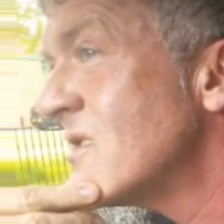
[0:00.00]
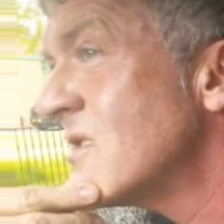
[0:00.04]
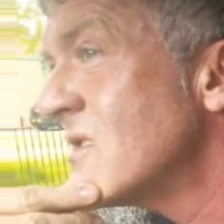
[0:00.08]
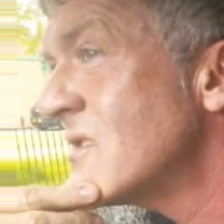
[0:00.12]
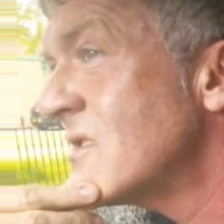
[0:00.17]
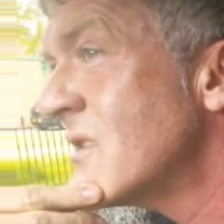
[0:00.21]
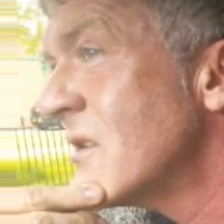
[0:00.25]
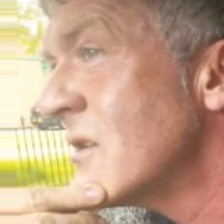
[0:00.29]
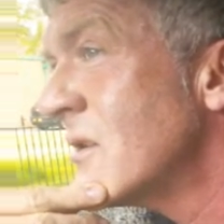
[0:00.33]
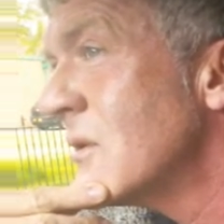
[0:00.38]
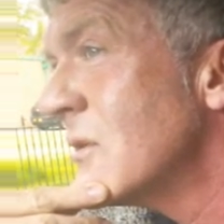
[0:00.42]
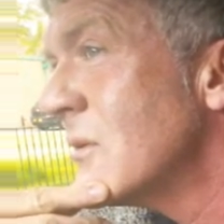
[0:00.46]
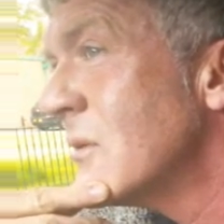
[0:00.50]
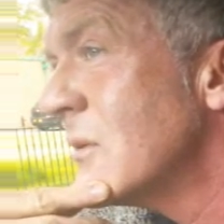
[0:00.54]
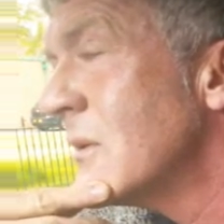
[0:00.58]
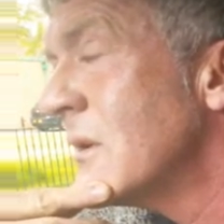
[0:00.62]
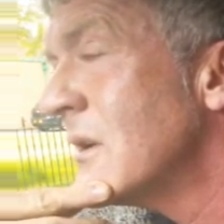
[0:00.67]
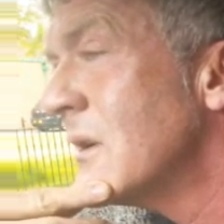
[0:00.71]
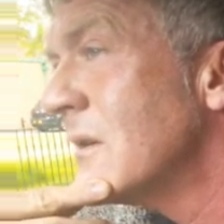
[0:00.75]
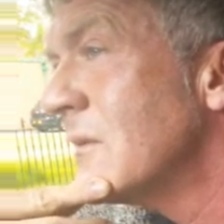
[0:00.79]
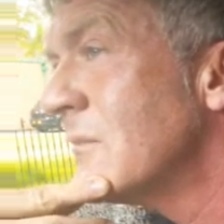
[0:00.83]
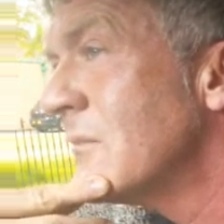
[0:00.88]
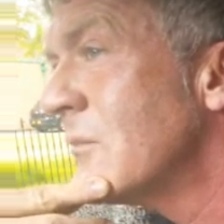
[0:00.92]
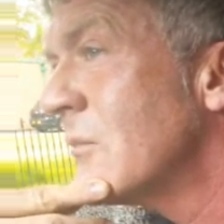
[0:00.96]
so
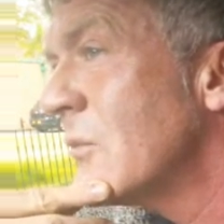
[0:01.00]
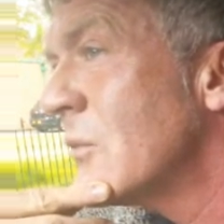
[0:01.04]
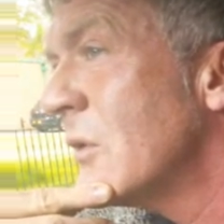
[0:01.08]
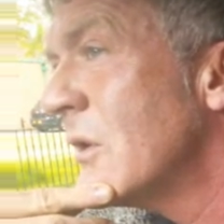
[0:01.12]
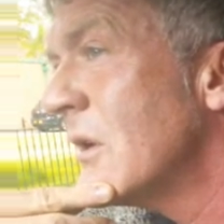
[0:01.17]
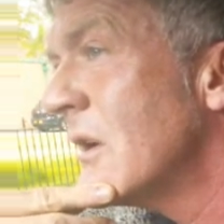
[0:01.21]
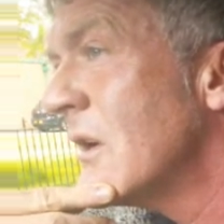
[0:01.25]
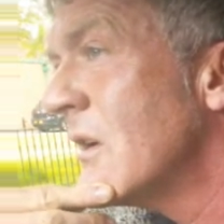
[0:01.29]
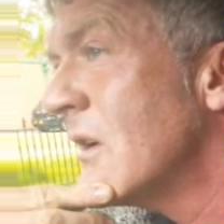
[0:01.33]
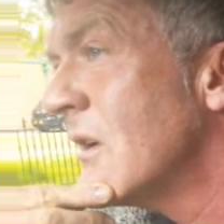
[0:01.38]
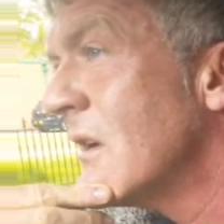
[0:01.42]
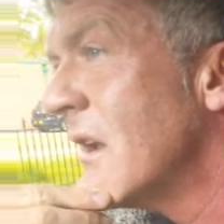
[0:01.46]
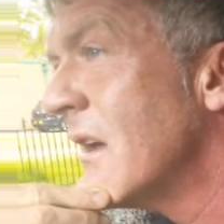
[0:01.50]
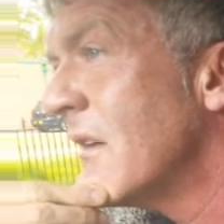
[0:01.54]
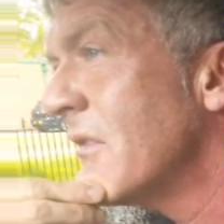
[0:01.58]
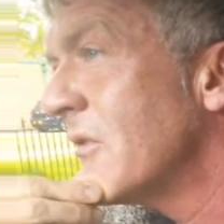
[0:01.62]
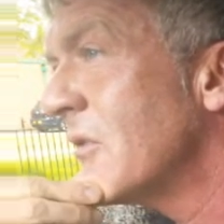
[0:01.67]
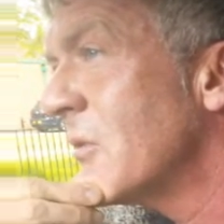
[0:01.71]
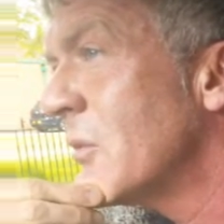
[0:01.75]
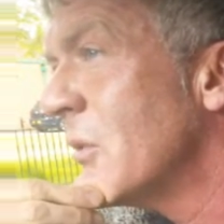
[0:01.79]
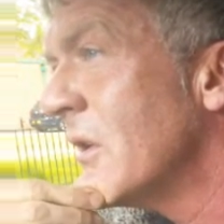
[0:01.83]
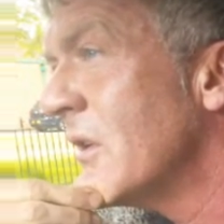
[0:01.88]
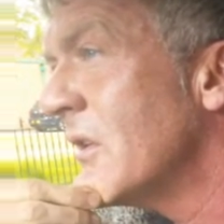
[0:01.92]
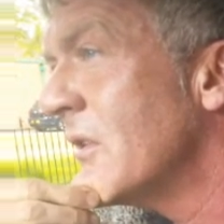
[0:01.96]
we are
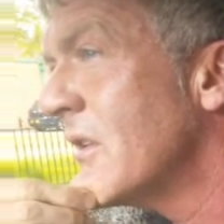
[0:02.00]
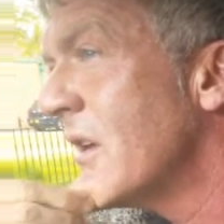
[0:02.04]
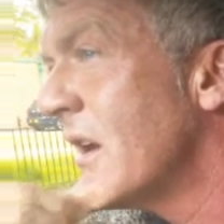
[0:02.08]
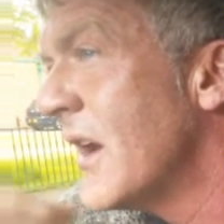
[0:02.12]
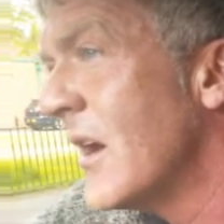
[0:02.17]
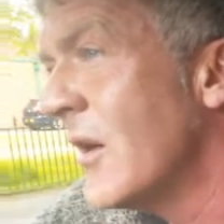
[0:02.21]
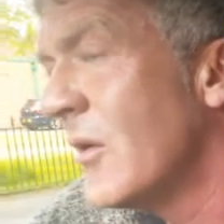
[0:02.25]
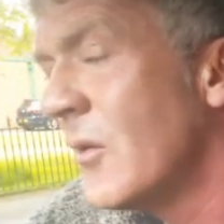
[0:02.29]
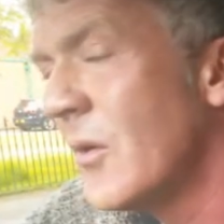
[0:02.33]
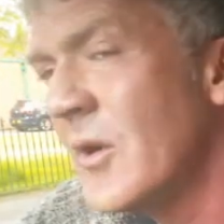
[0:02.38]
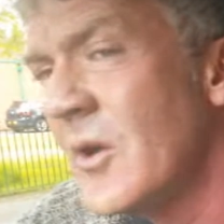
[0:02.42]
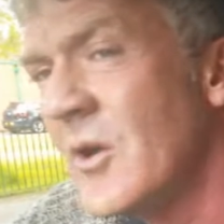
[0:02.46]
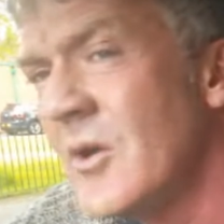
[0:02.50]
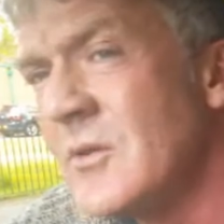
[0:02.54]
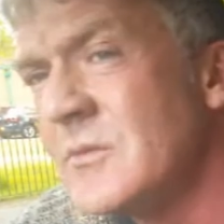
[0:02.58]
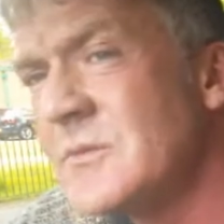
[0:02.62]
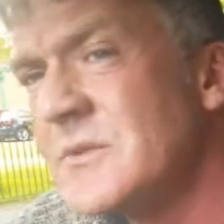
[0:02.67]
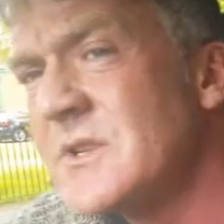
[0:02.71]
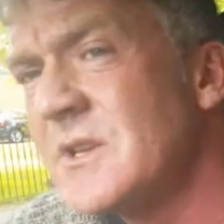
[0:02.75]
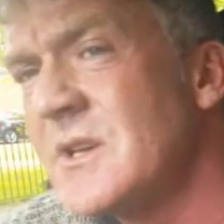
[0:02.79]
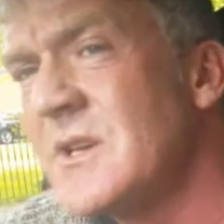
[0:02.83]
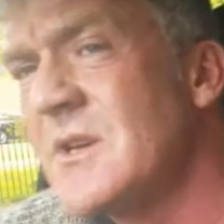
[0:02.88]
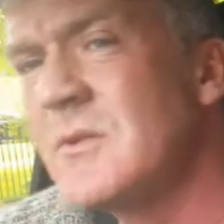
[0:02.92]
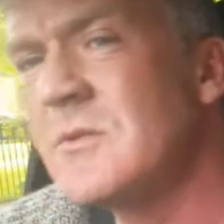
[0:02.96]
left with our unarmed
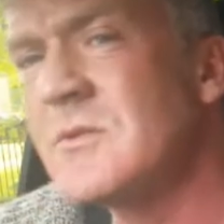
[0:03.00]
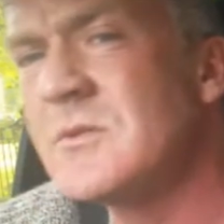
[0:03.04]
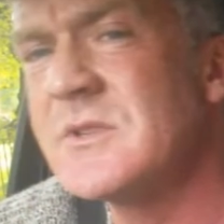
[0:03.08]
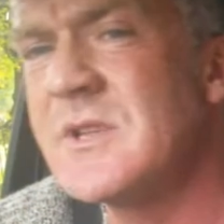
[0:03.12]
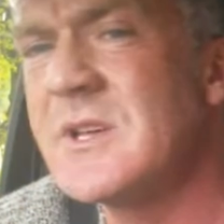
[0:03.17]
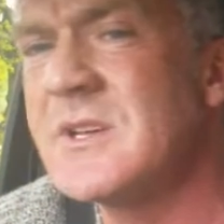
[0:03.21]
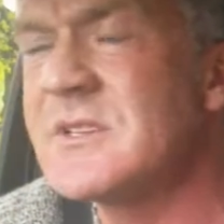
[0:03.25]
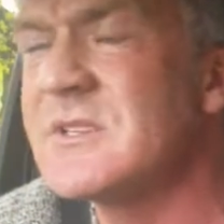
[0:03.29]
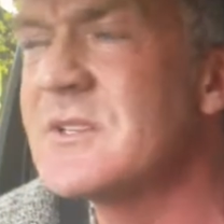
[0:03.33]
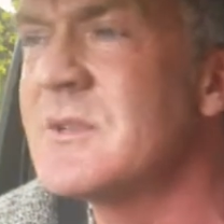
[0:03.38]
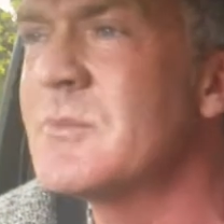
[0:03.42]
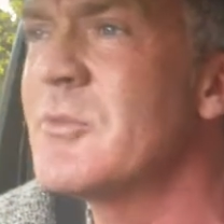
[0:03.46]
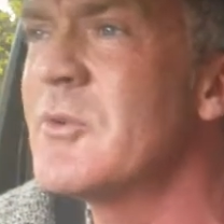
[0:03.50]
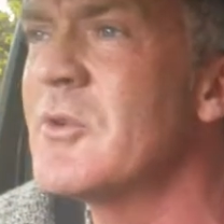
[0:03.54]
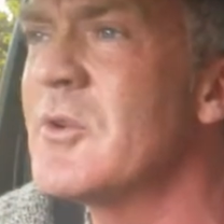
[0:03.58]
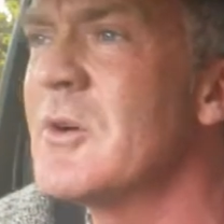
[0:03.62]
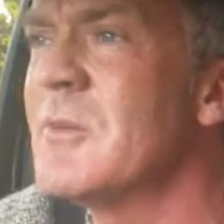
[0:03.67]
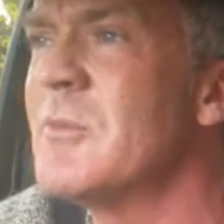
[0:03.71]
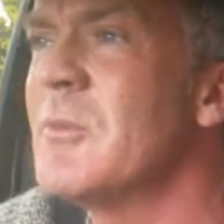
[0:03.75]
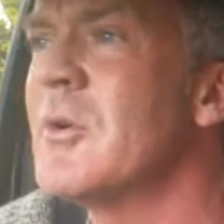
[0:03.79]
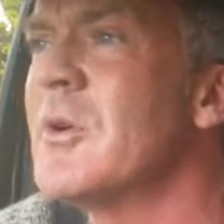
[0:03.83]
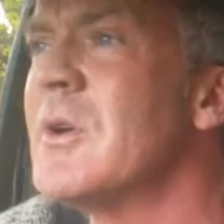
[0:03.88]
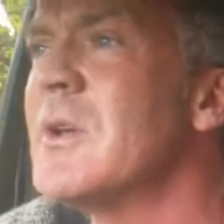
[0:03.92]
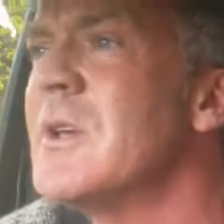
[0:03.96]
skills. That's the
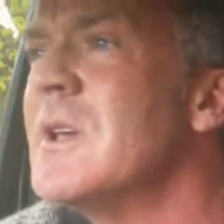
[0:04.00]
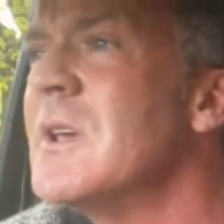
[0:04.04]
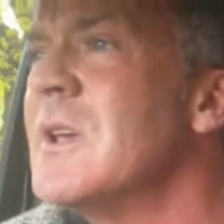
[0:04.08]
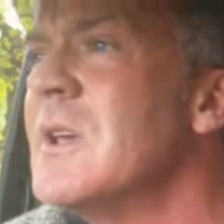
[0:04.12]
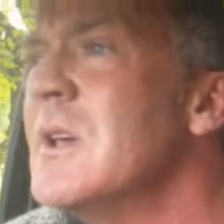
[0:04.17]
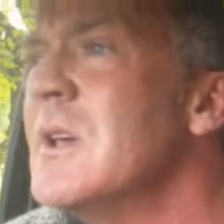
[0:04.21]
primary.